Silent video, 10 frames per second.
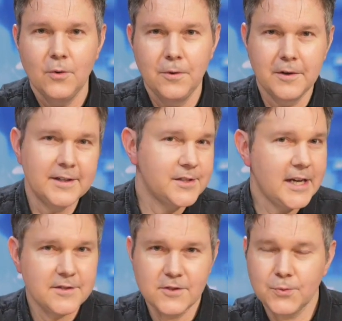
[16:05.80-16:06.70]
or
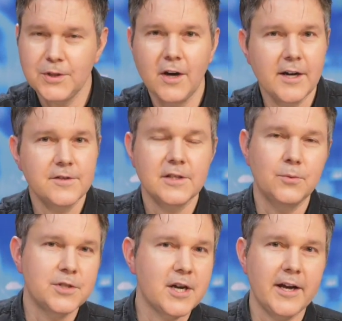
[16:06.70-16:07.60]
Assassin's Creed Odyssey,
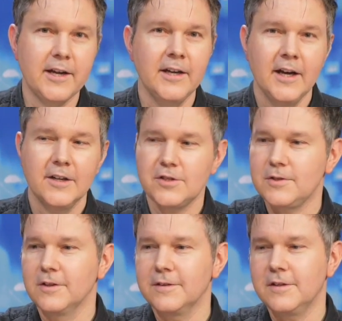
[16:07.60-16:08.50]
which I
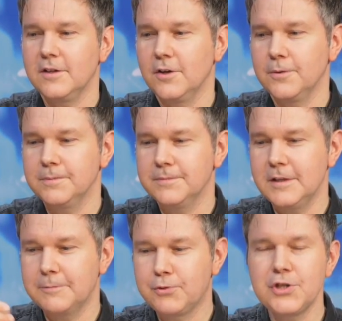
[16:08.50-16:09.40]
just
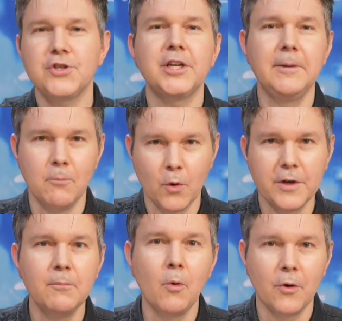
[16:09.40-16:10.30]
appreciate more
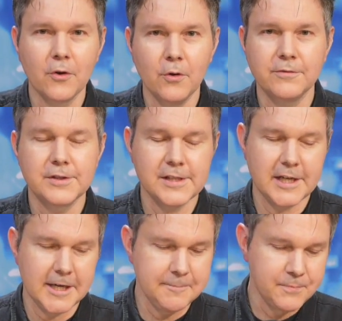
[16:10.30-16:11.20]
and more over
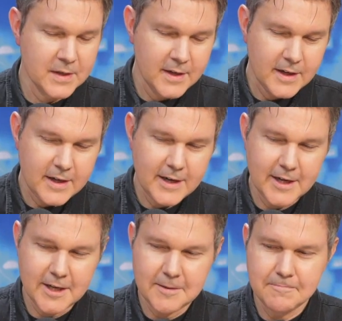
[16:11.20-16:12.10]
time.
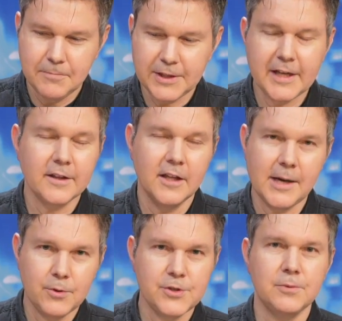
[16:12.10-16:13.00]
But yeah, the
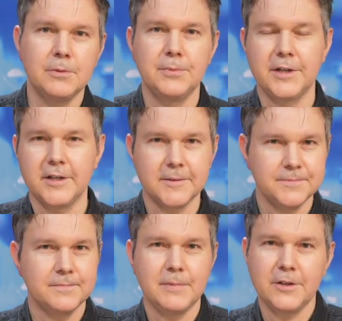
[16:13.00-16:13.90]
library should be bigger,
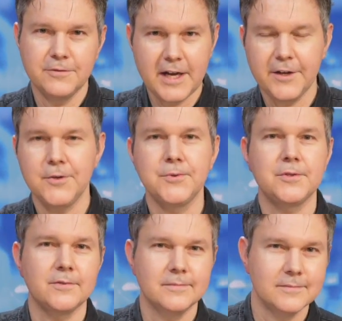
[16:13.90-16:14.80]
better
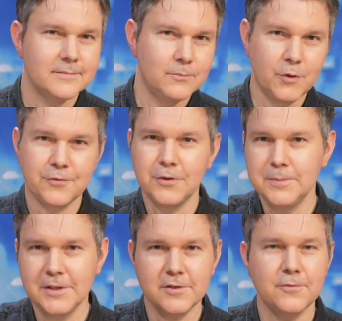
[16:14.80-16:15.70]
values, more
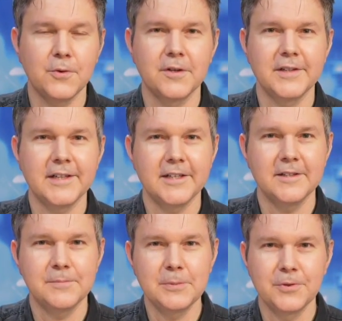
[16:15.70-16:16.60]
freebies for
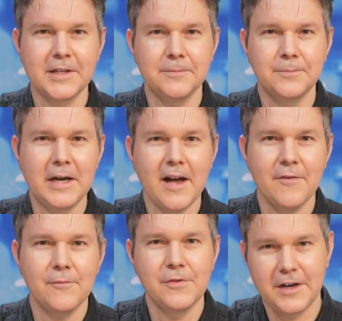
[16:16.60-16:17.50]
the people that
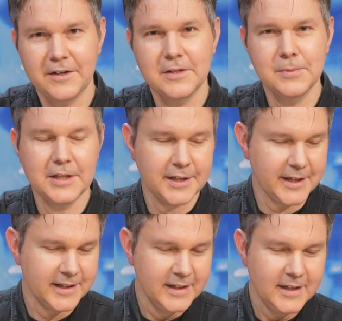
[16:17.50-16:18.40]
are there at the
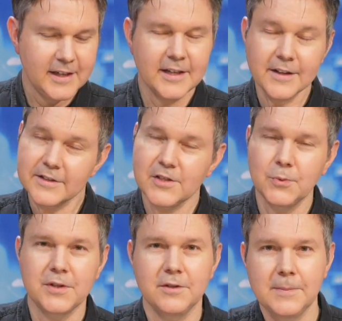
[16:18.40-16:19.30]
beginning, and let's see
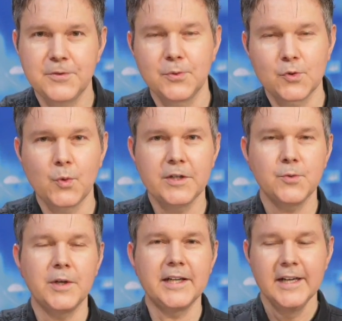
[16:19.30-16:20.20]
what they're up to in
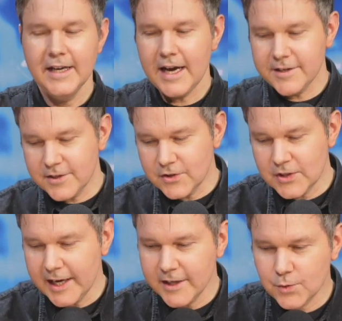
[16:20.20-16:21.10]
2020. As it
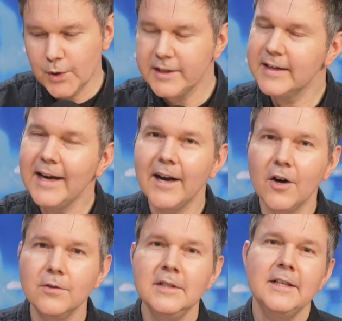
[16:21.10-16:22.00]
stands right
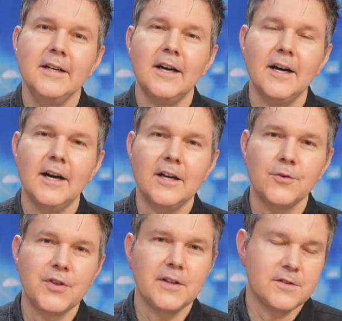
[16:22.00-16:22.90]
now, I
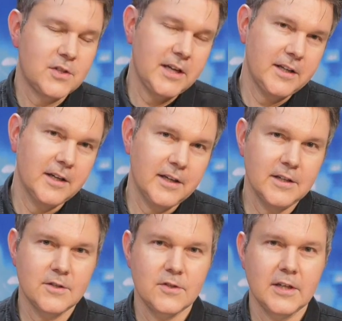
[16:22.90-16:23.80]
don't think the Stadia
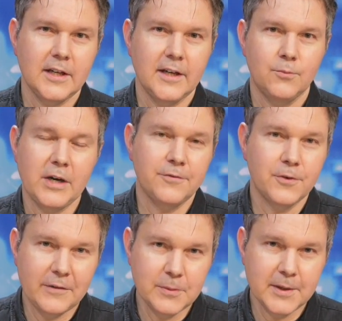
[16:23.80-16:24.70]
is ready
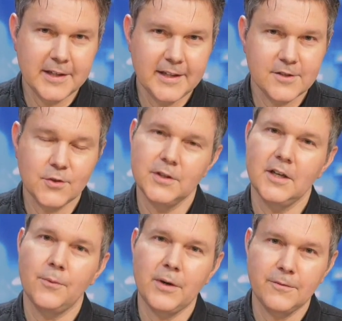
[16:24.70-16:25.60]
for everybody, and it's certainly
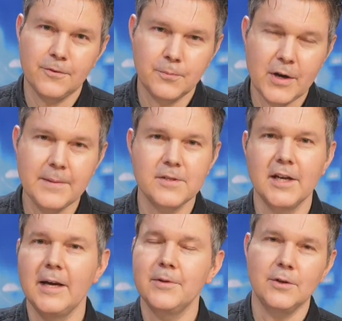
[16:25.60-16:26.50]
not ready for prime
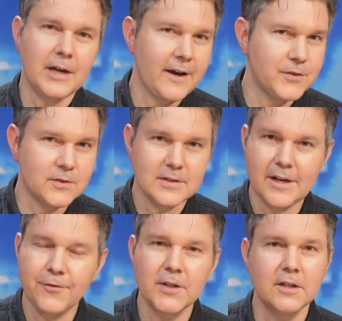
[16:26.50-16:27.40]
time. And you have to
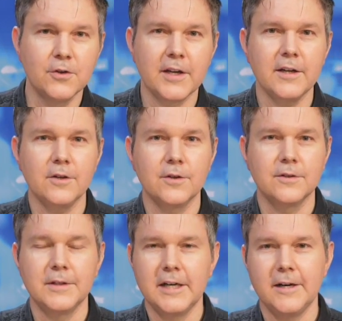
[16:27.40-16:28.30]
definitely look at your